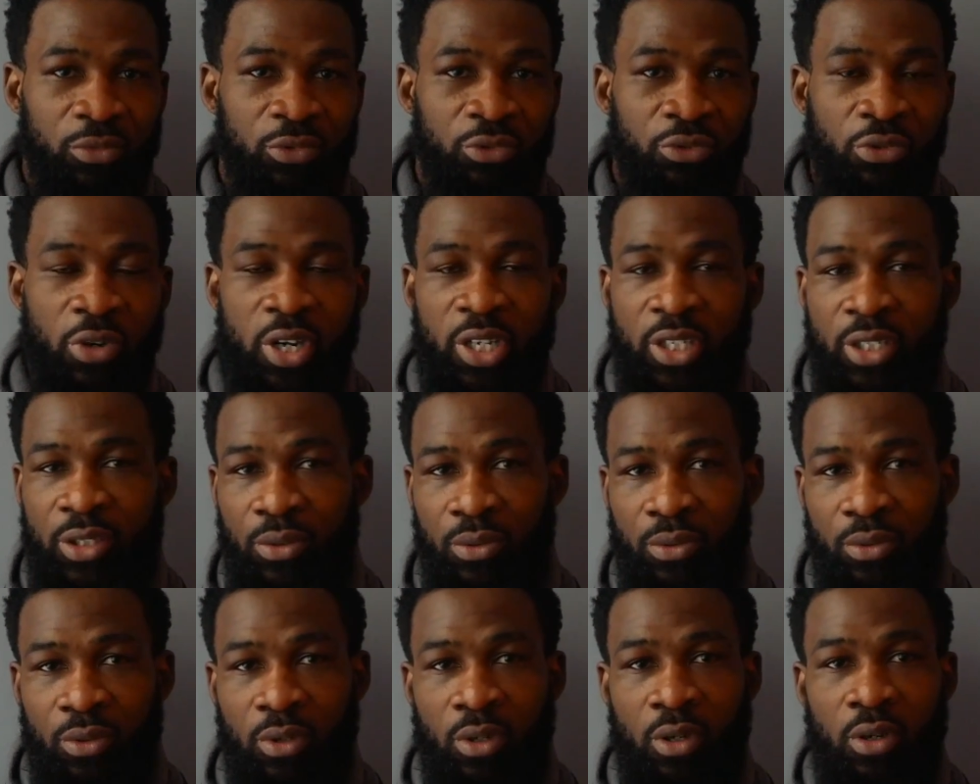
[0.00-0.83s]

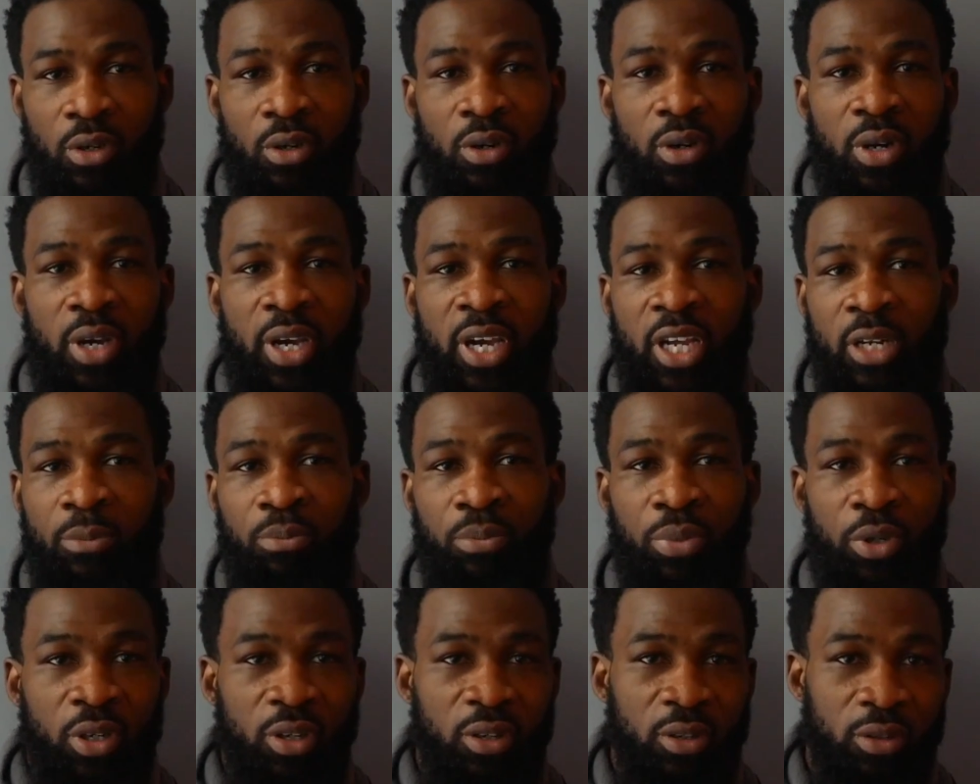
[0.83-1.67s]
wrestle or
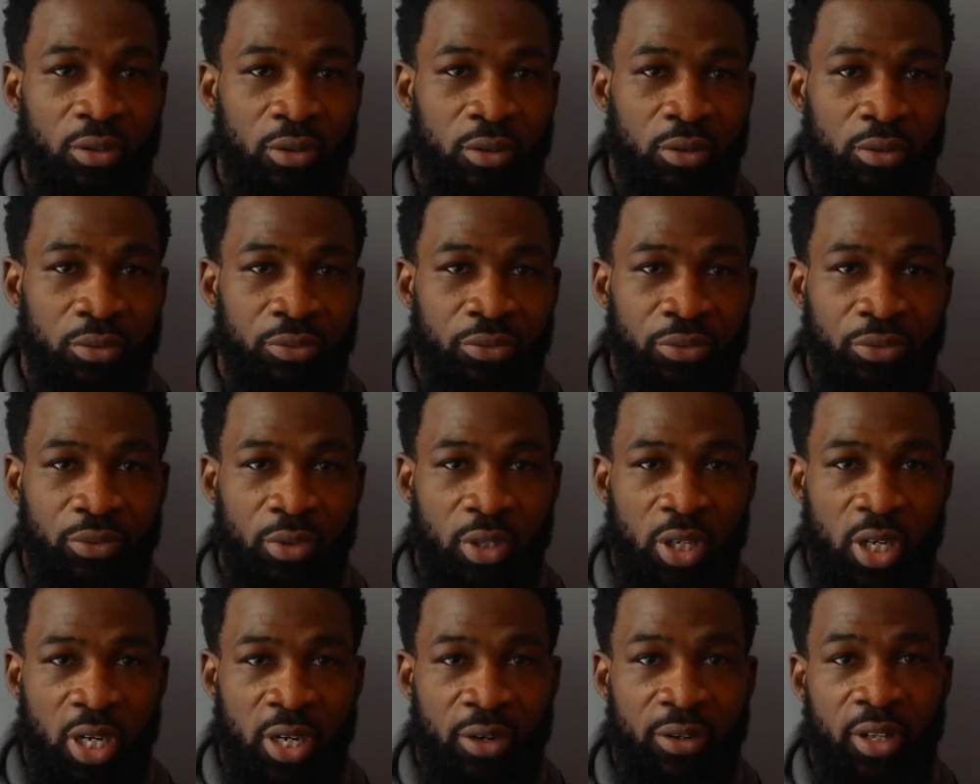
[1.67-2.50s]
headbutt or
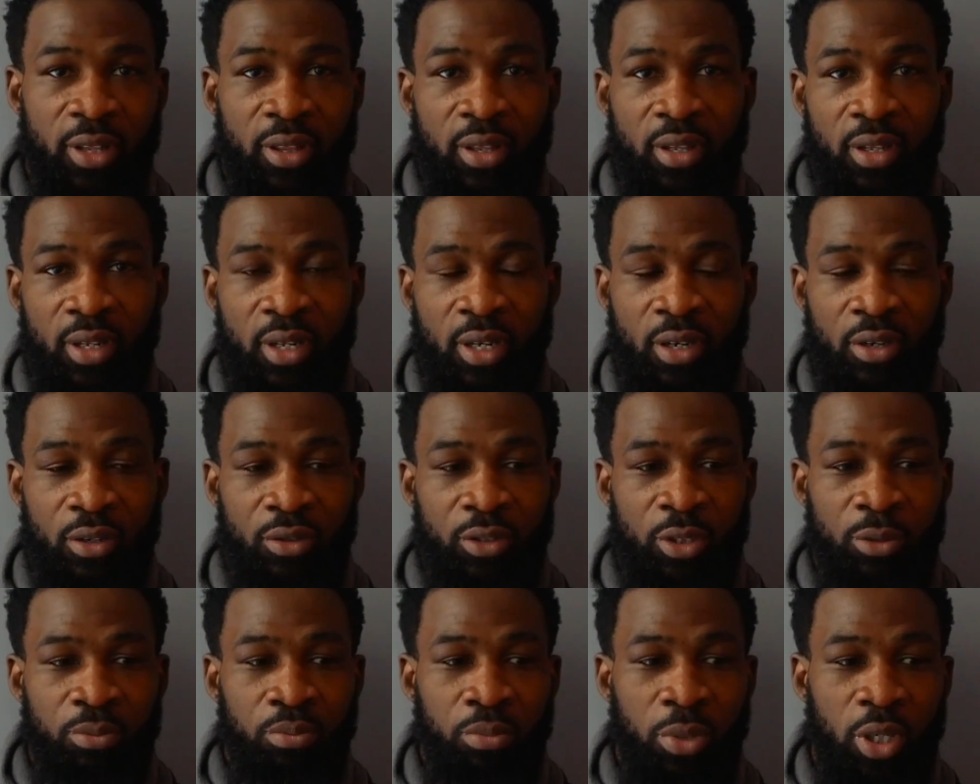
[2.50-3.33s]
anything
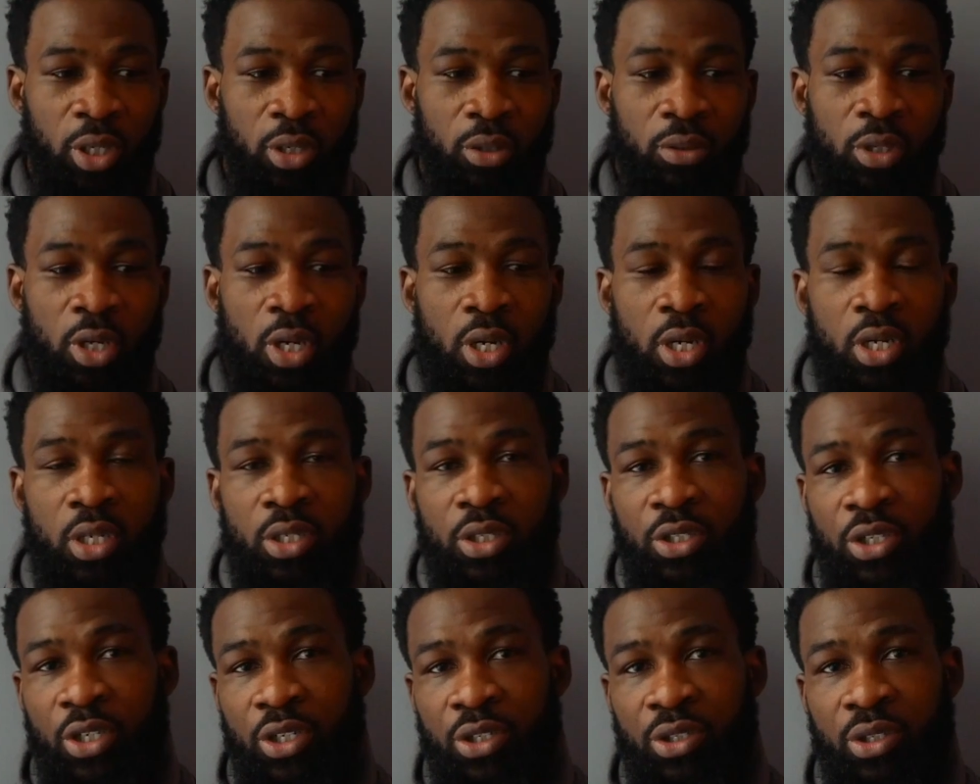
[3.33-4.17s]
else. But
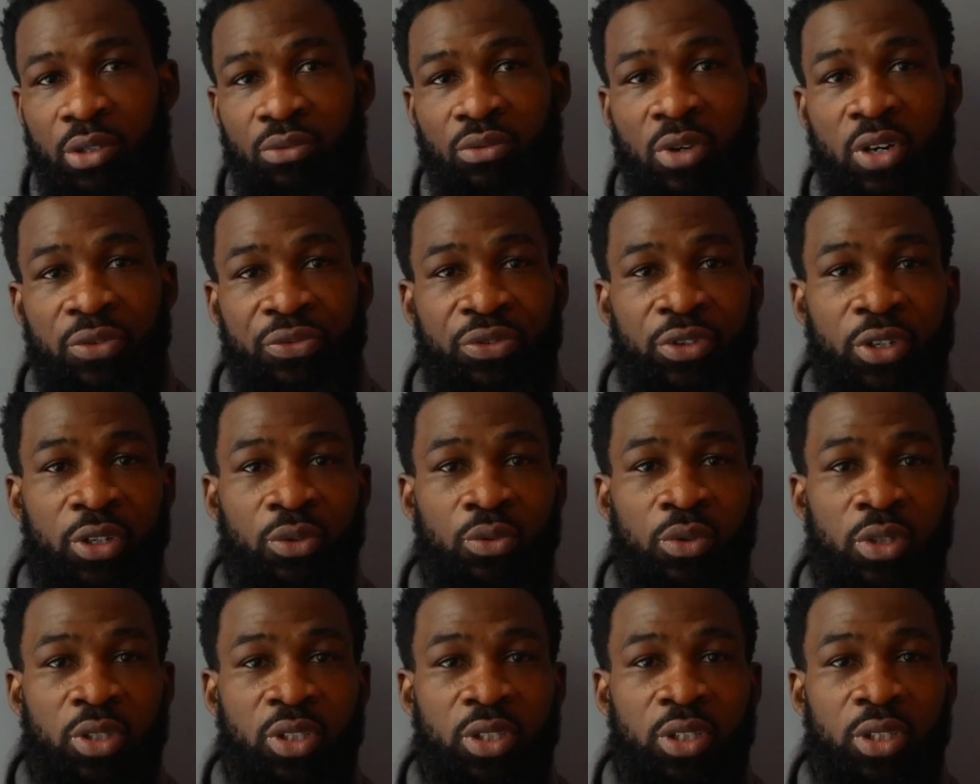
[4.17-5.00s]
since the referee
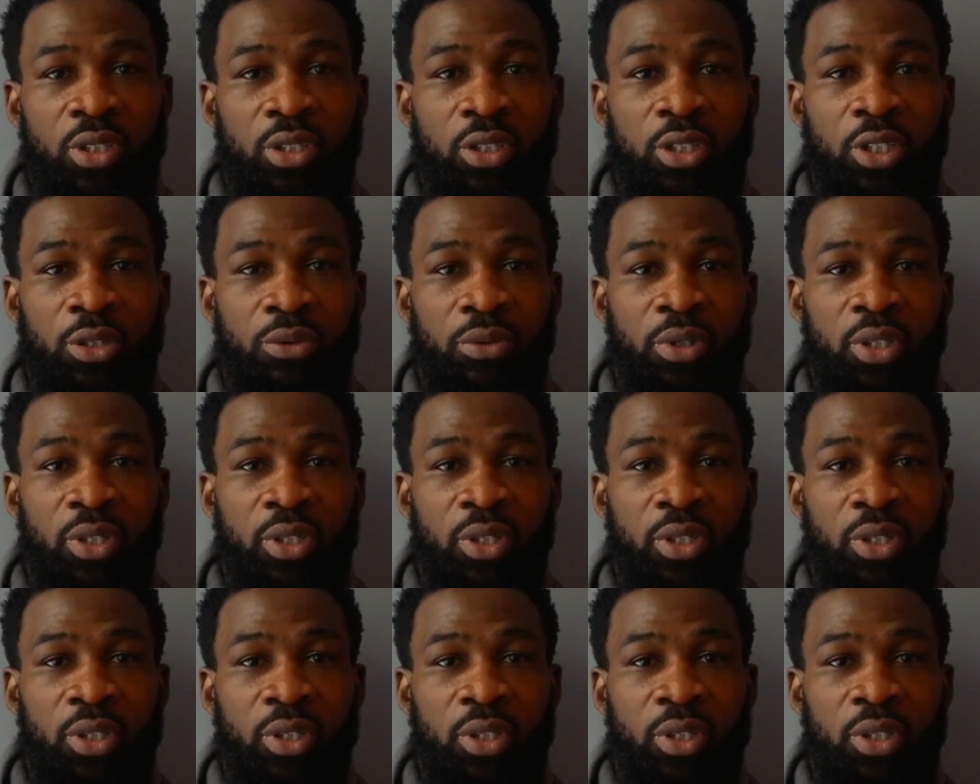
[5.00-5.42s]
wasn't